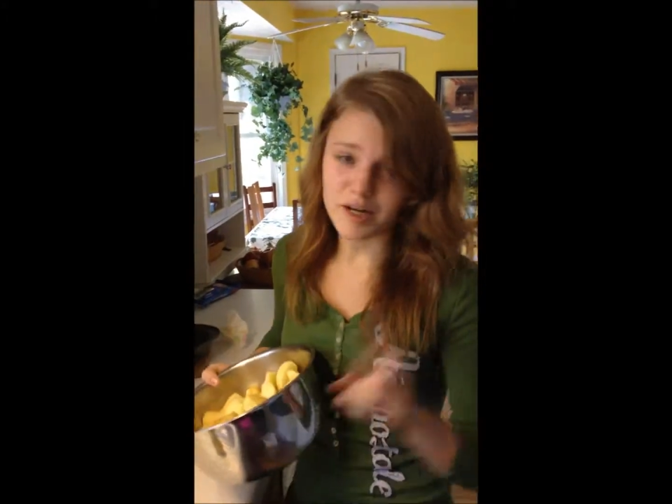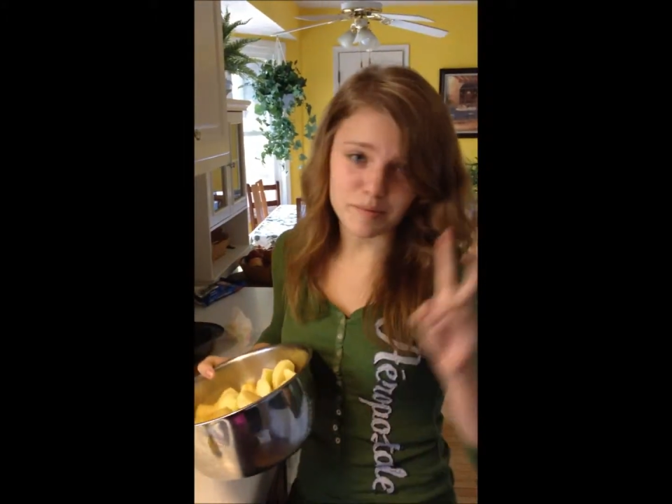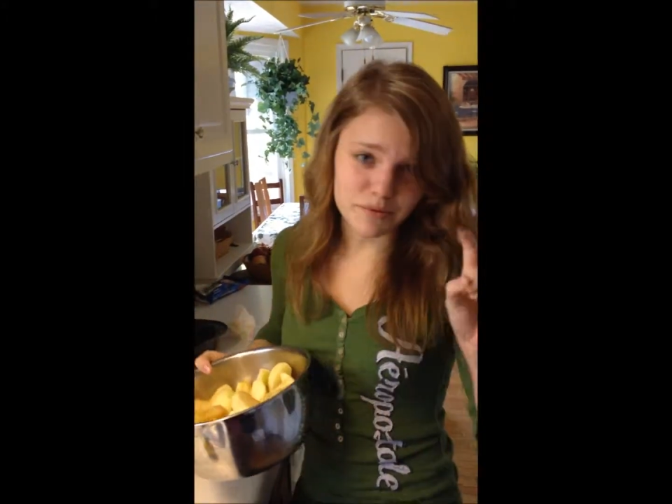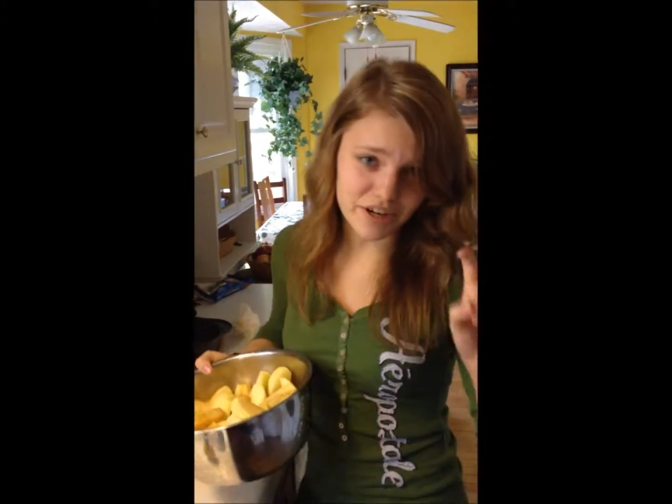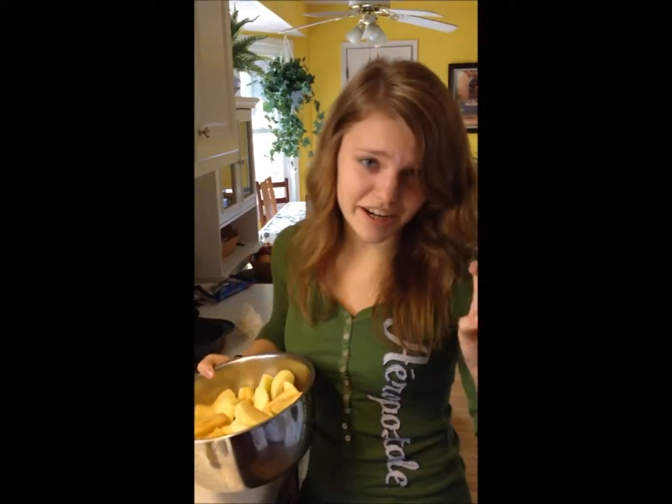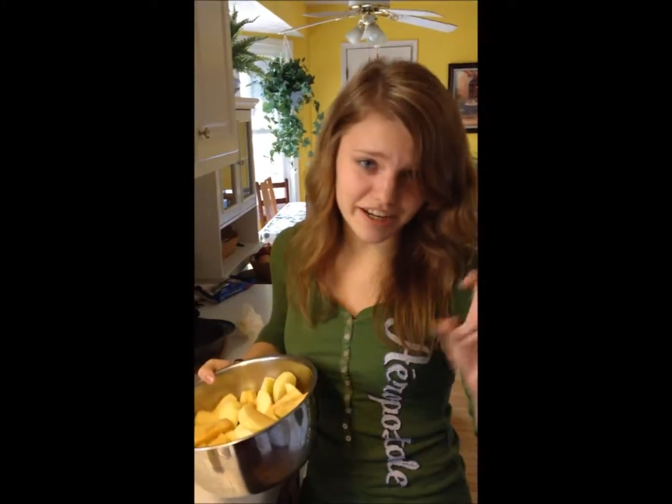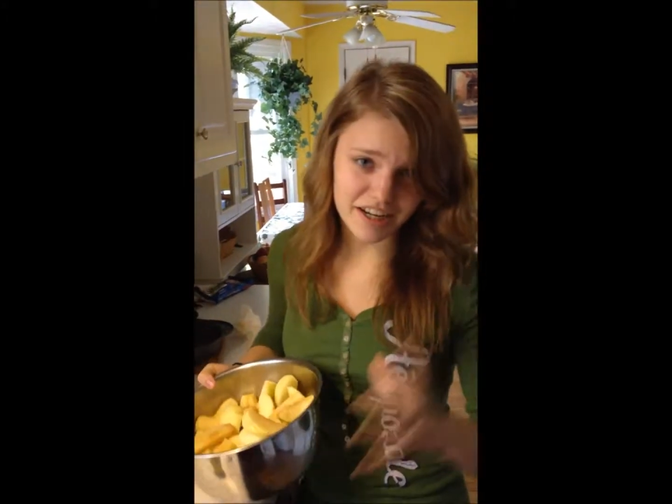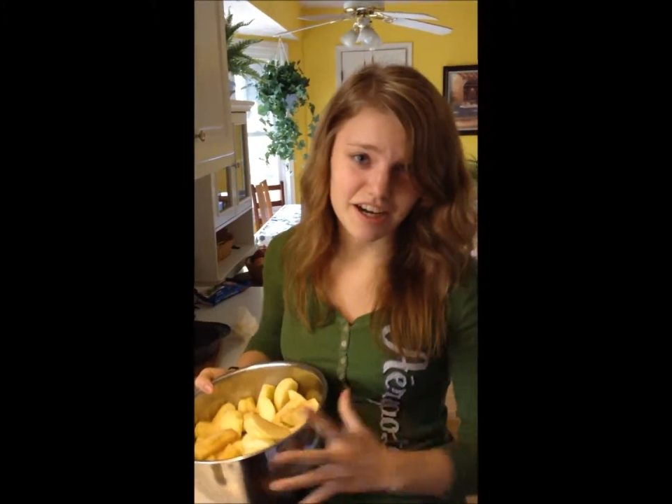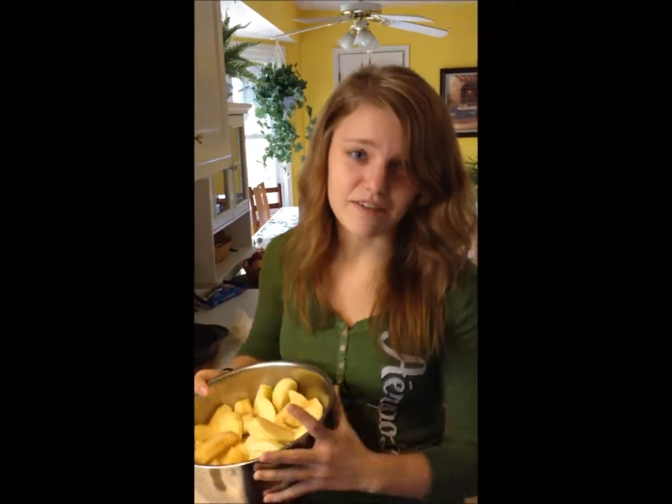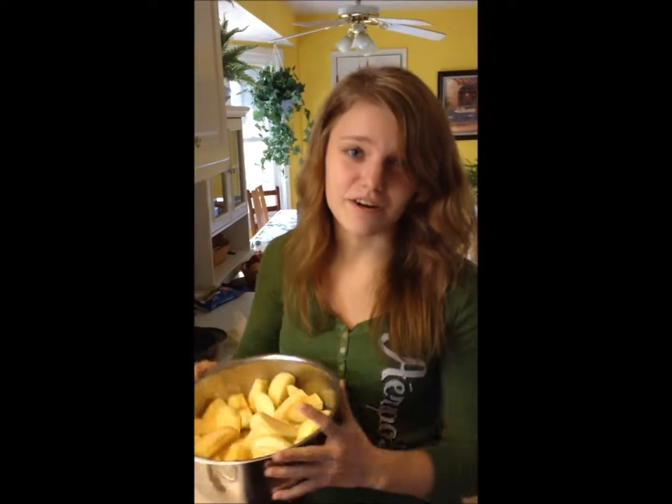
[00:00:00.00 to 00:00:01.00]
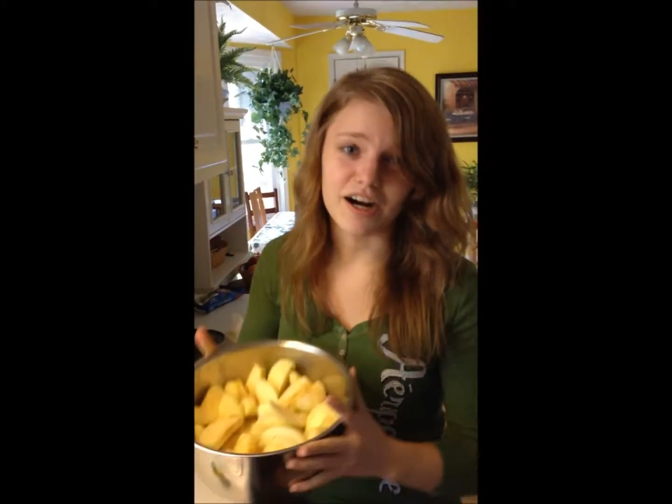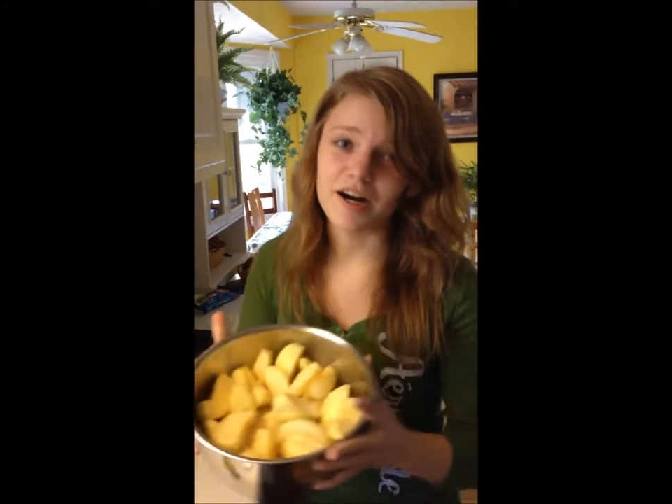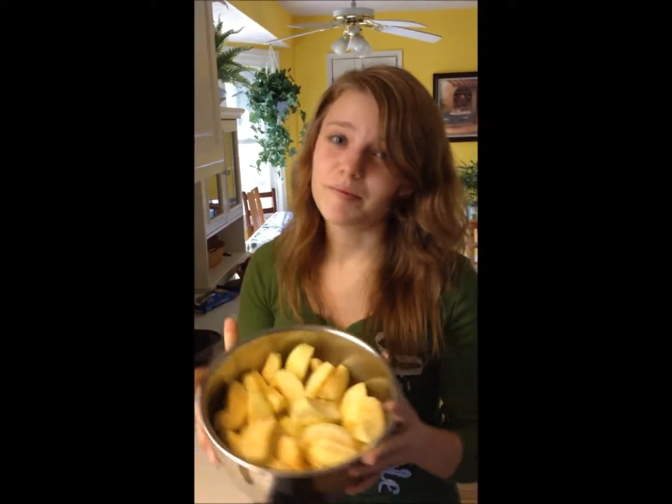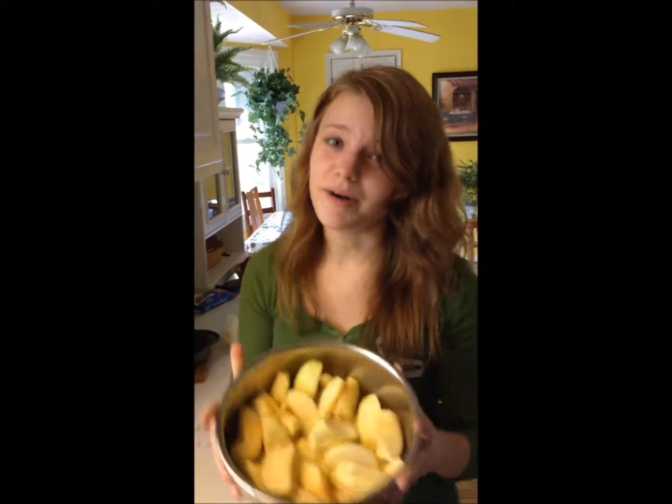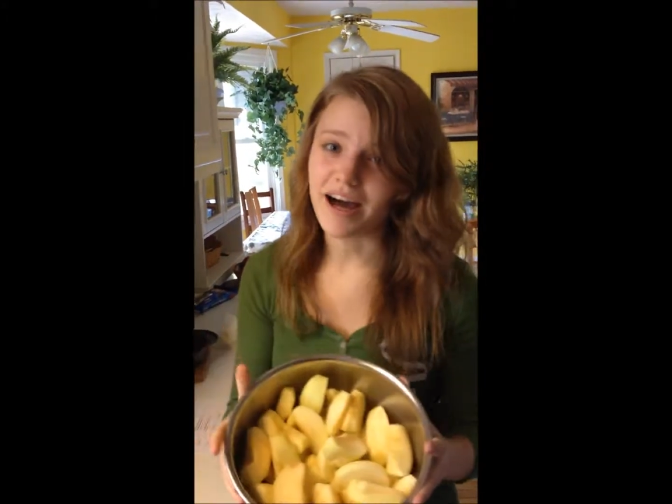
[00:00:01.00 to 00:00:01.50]
brain of our
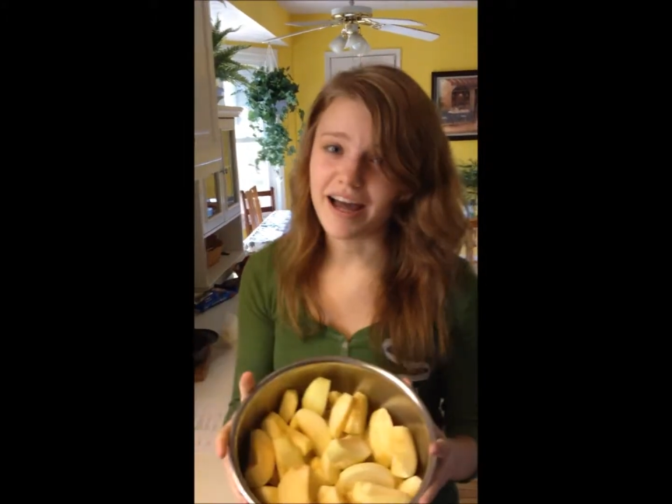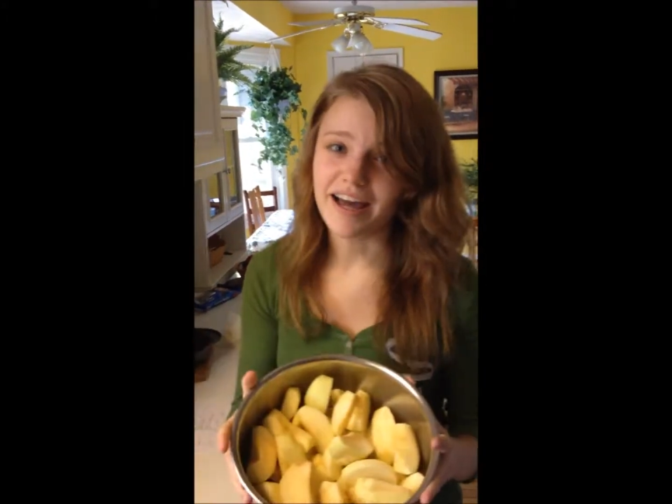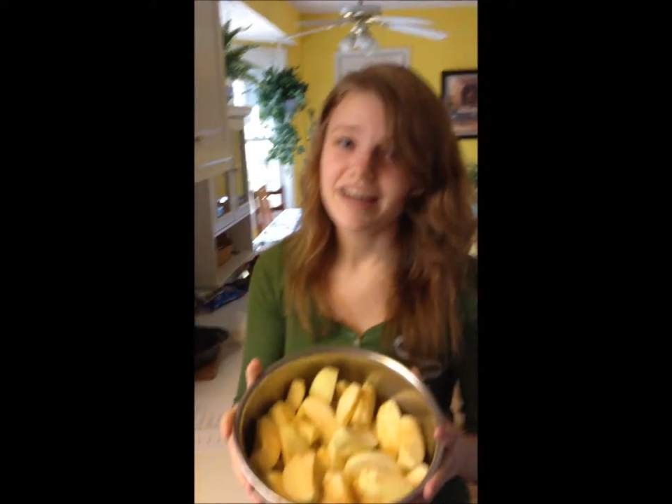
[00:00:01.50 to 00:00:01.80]
pie.